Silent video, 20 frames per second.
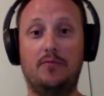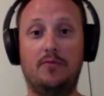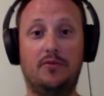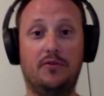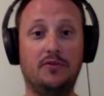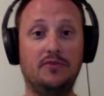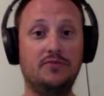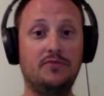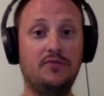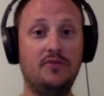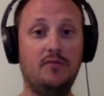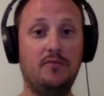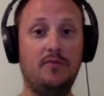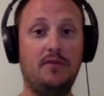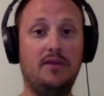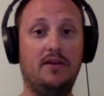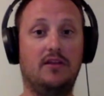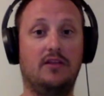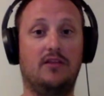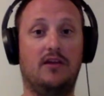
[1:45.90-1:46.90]
but there's going to
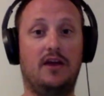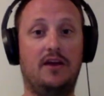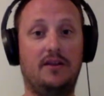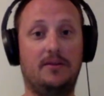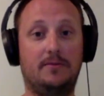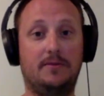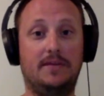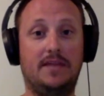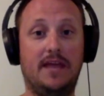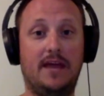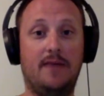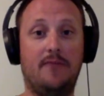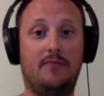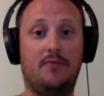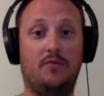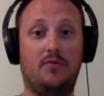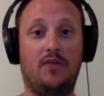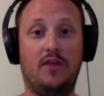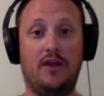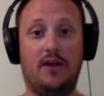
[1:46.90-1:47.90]
be a lot of
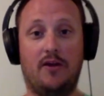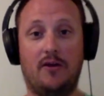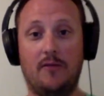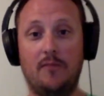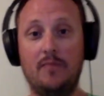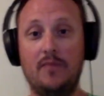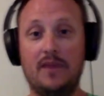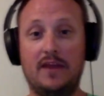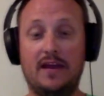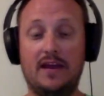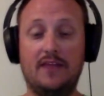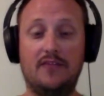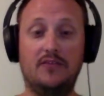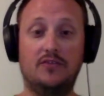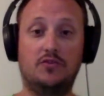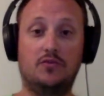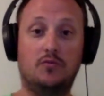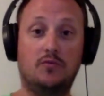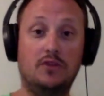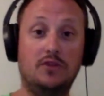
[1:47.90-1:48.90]
depth there in
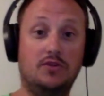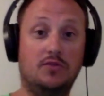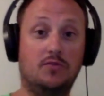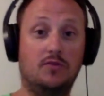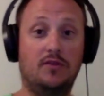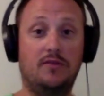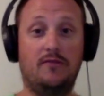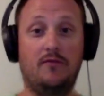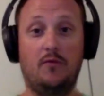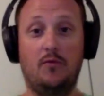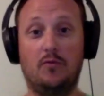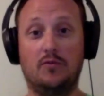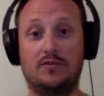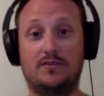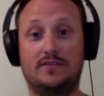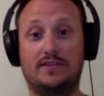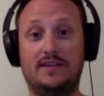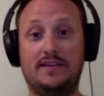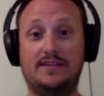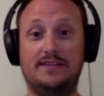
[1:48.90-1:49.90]
the 2024
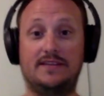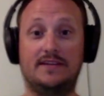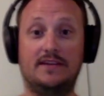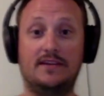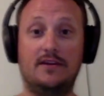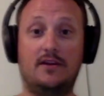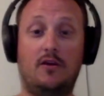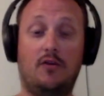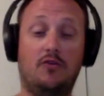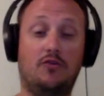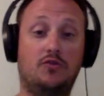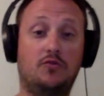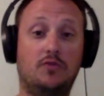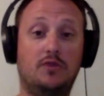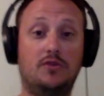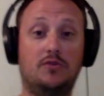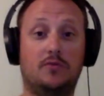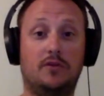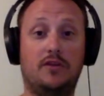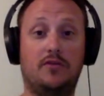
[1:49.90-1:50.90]
season, or the
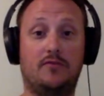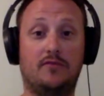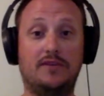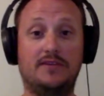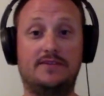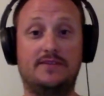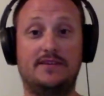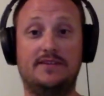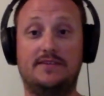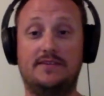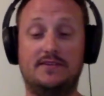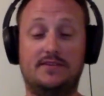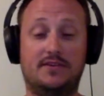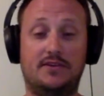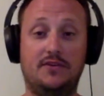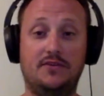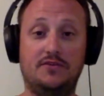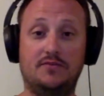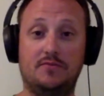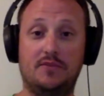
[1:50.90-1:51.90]
2023 season,
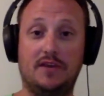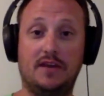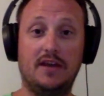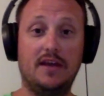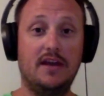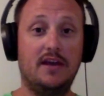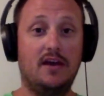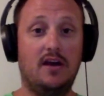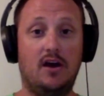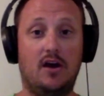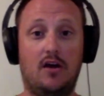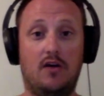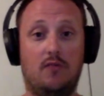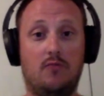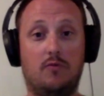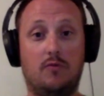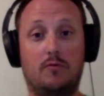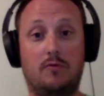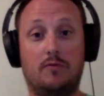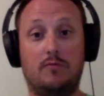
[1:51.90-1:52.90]
excuse me,
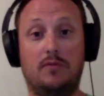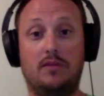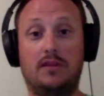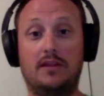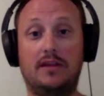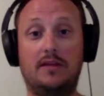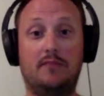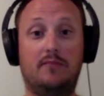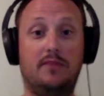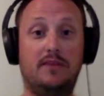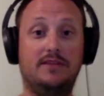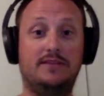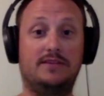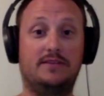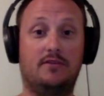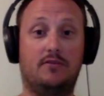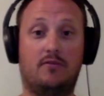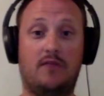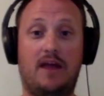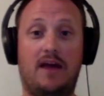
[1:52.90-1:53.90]
when Malik
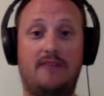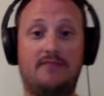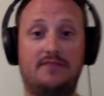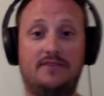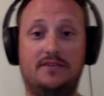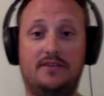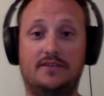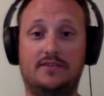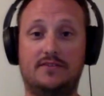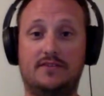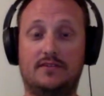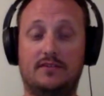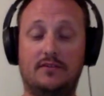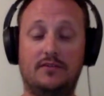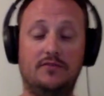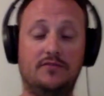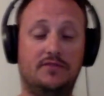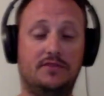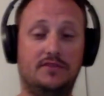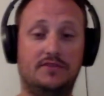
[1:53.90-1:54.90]
Benson arrives in
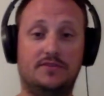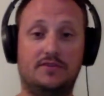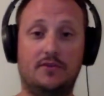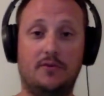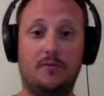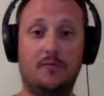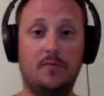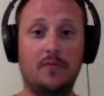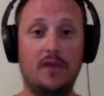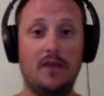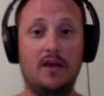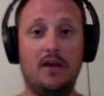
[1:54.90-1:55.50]
Tuscaloosa. So